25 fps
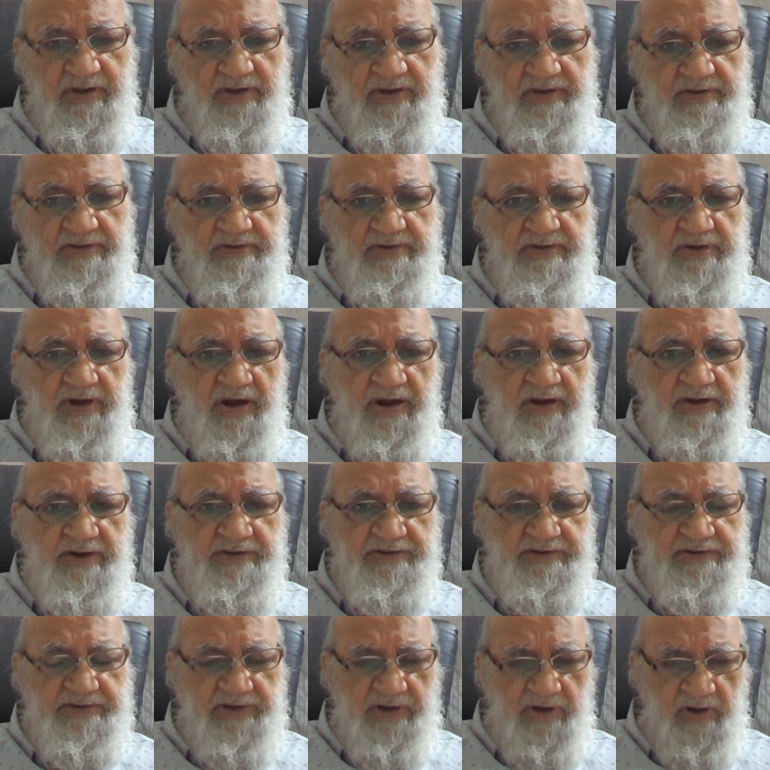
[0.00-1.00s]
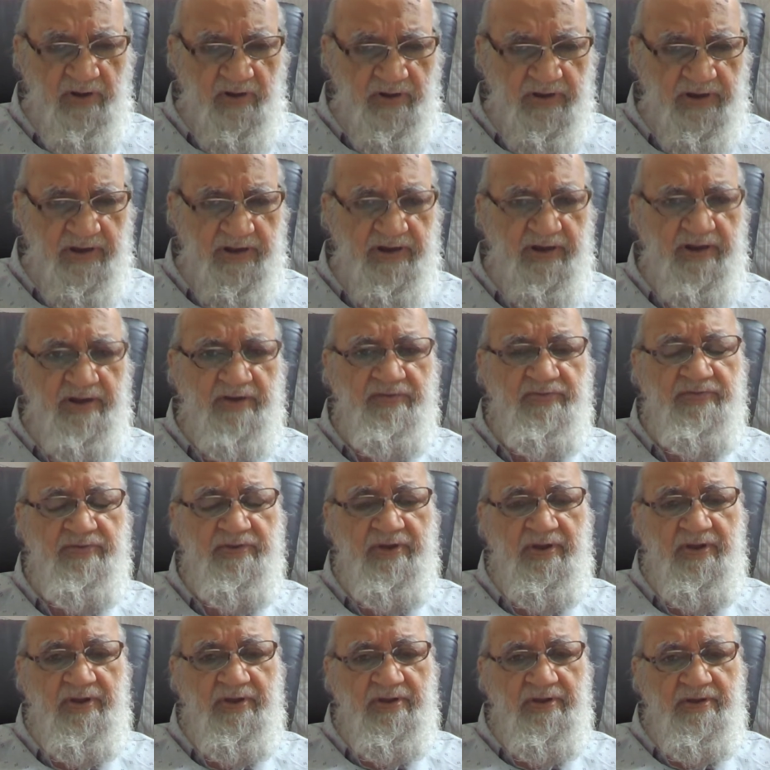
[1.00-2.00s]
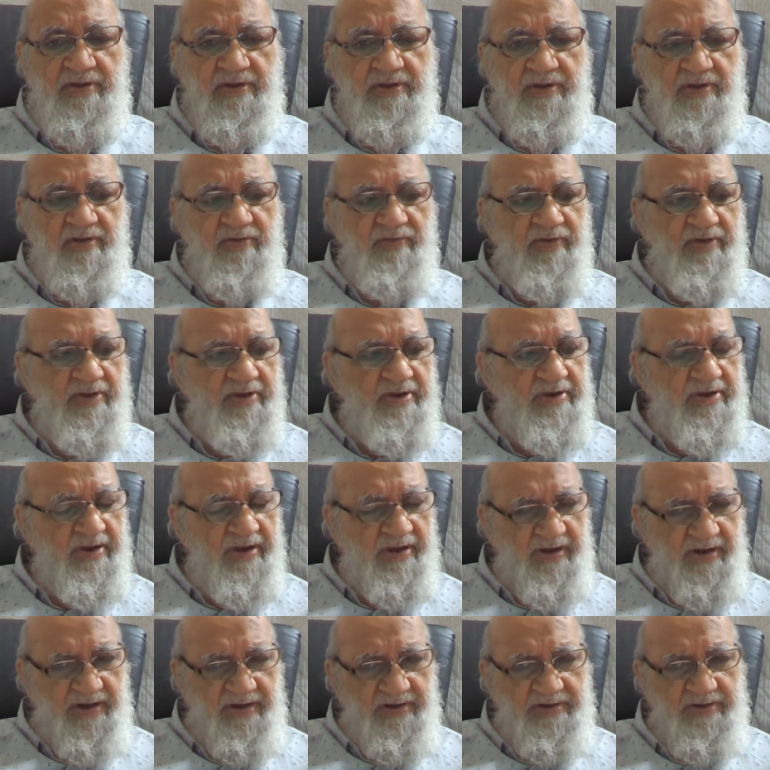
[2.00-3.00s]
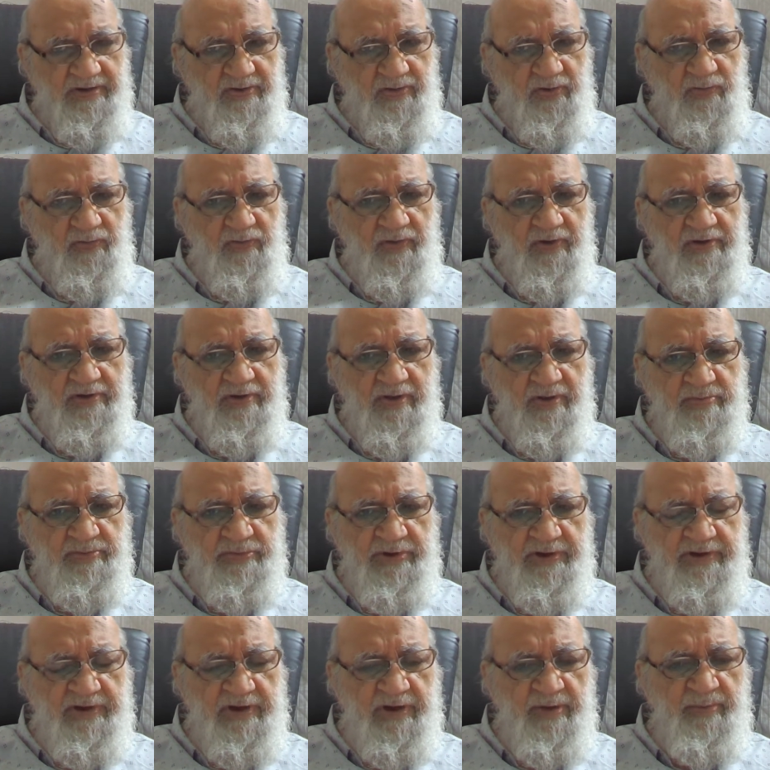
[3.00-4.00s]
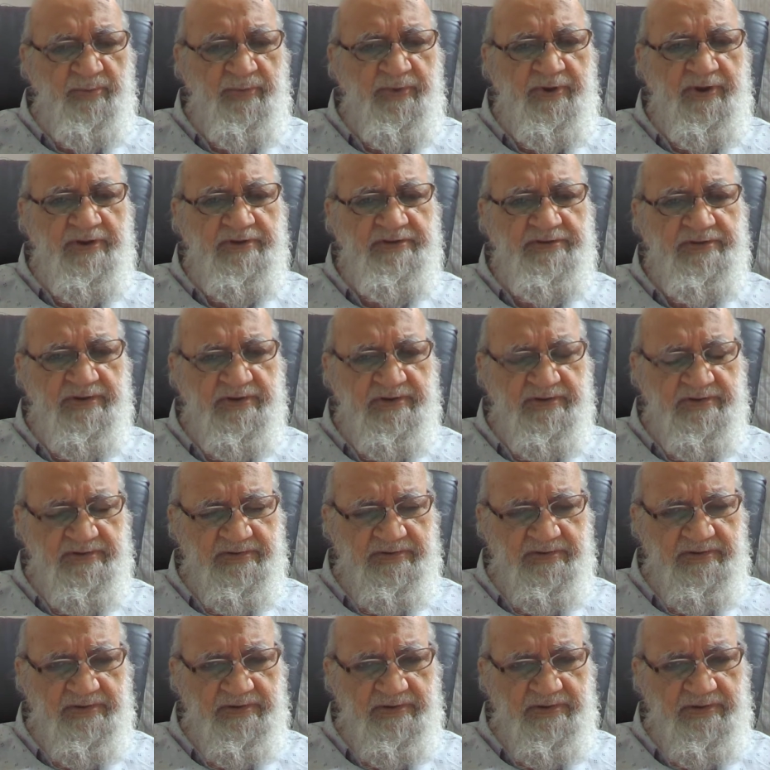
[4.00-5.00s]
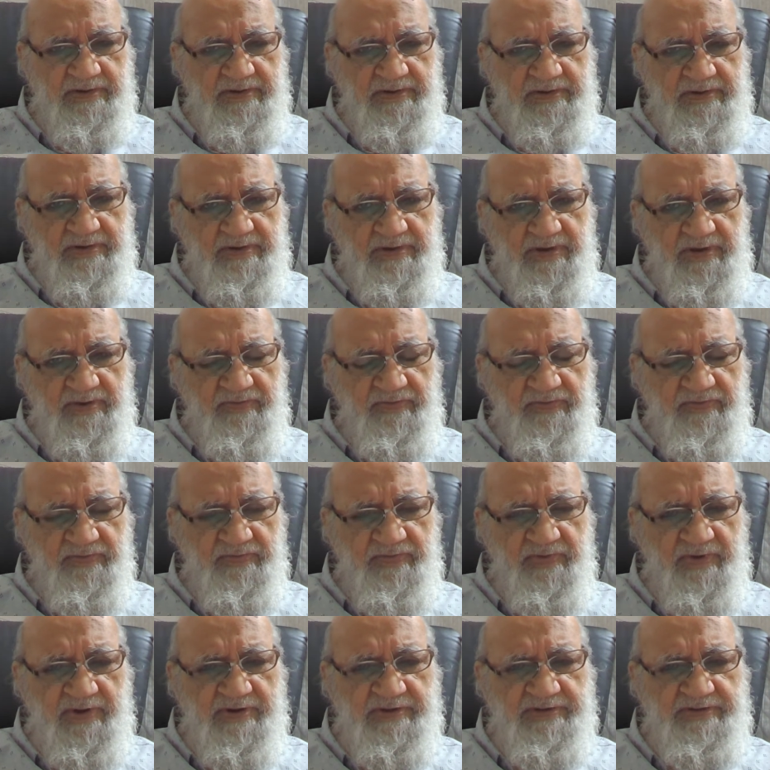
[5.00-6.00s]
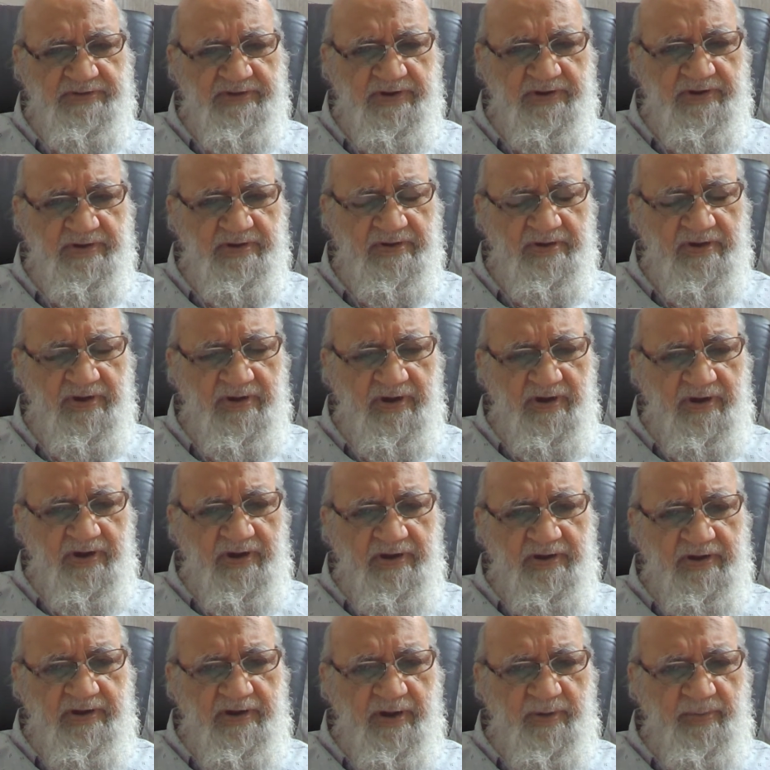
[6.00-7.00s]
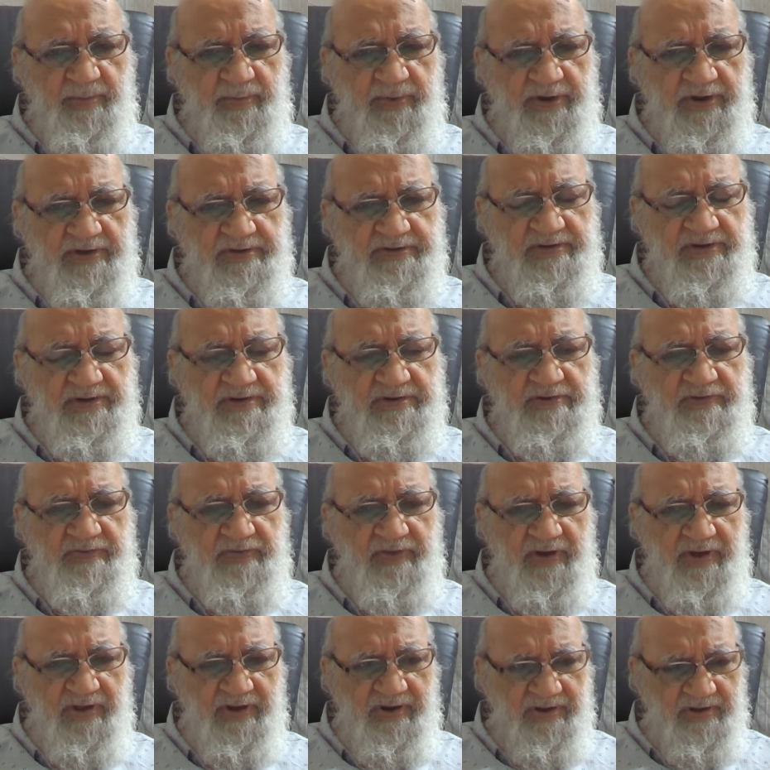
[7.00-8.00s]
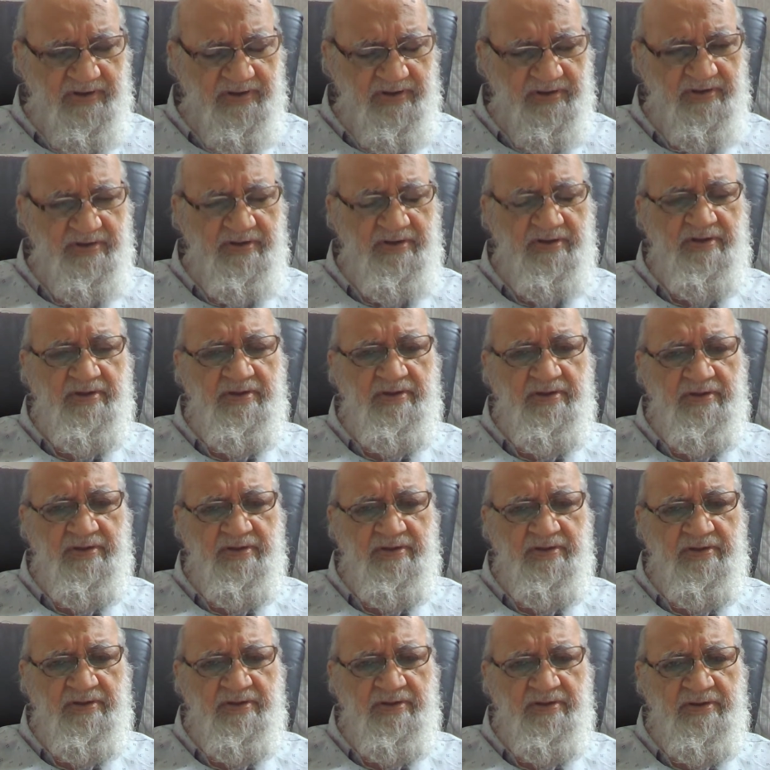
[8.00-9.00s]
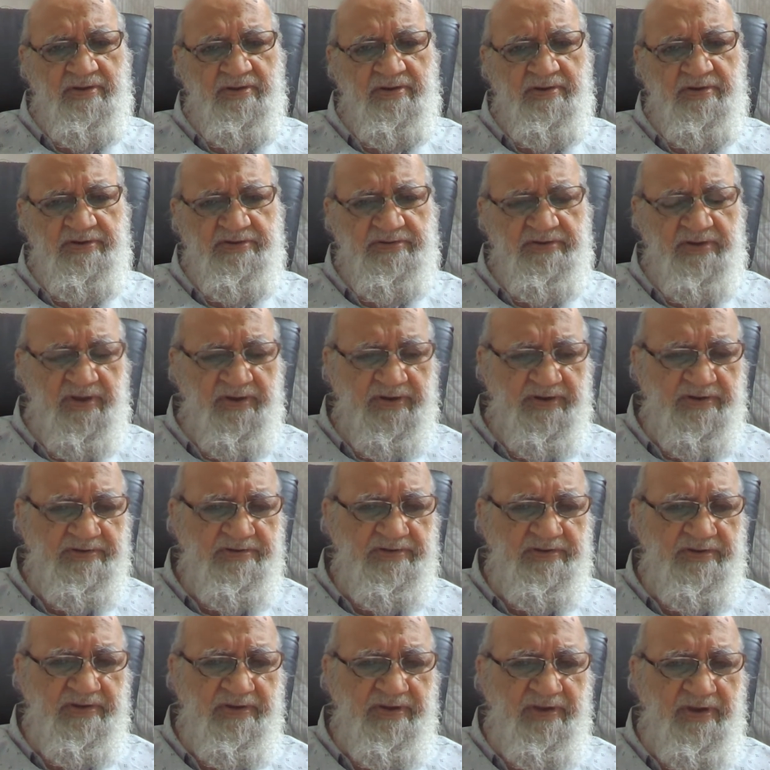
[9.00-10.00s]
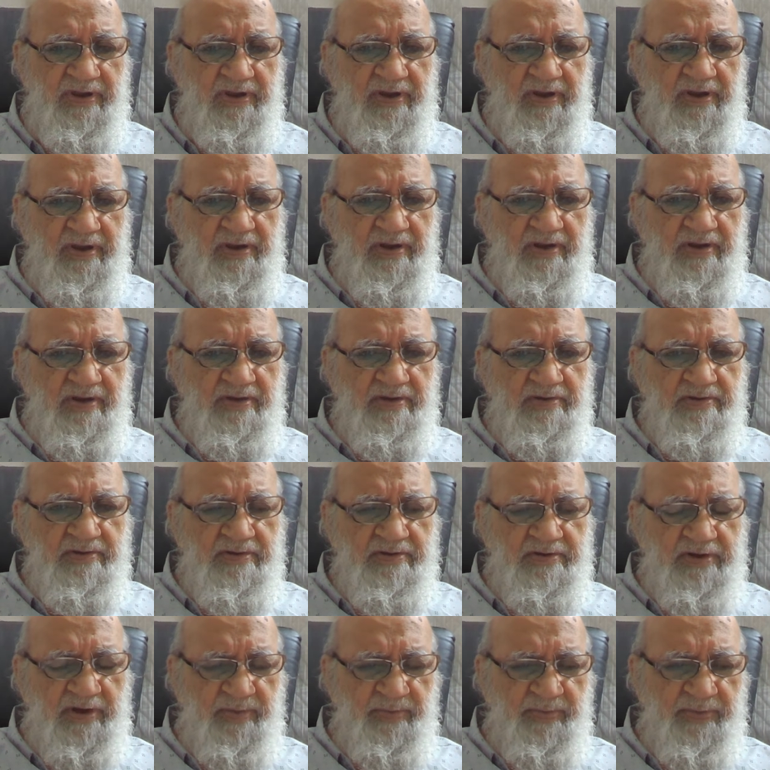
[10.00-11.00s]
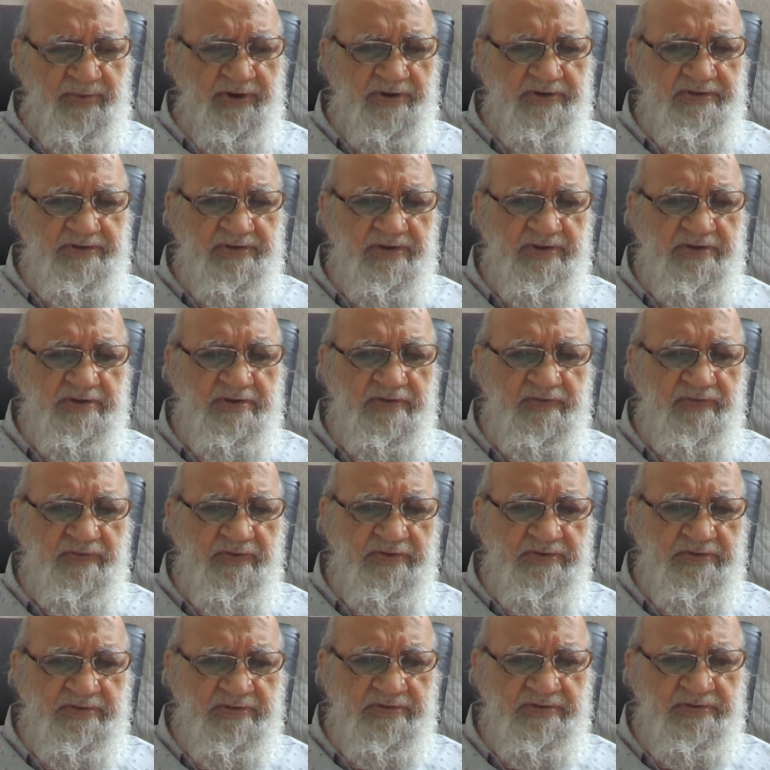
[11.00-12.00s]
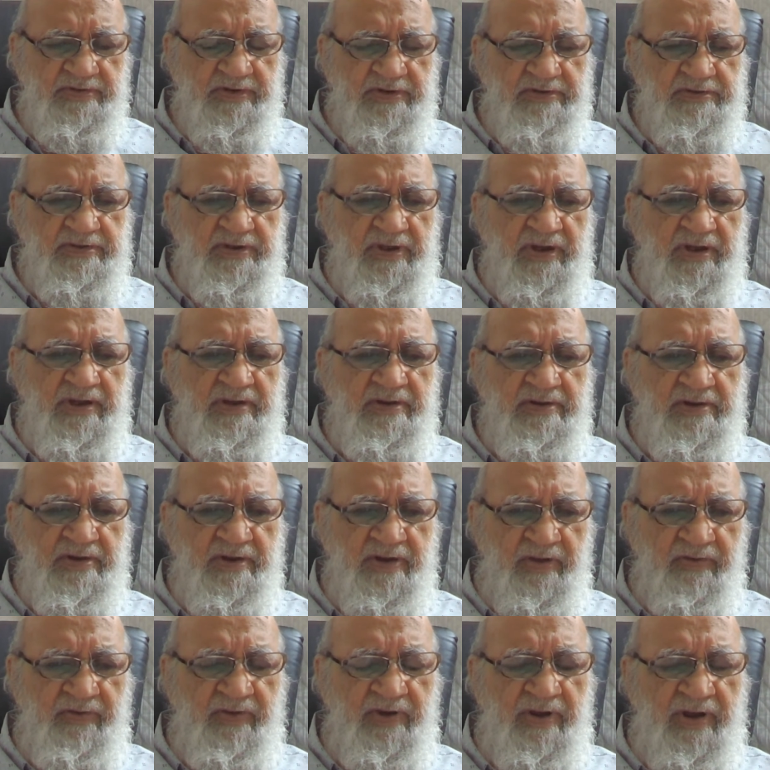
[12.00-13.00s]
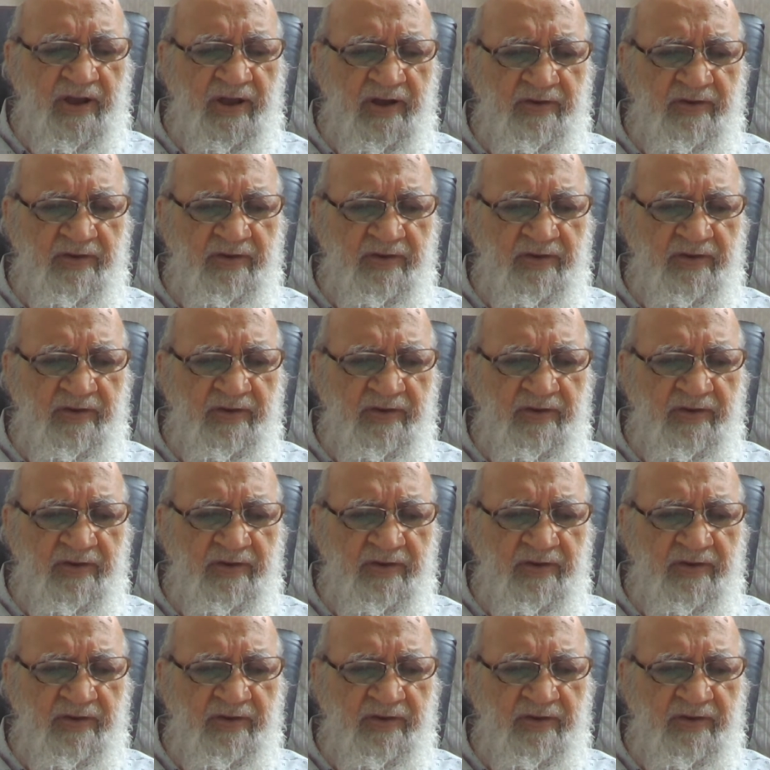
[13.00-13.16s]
is not strong enough, we cannot overcome the temptations for sin, temptations for dishonesty, temptations which Shaitan, devil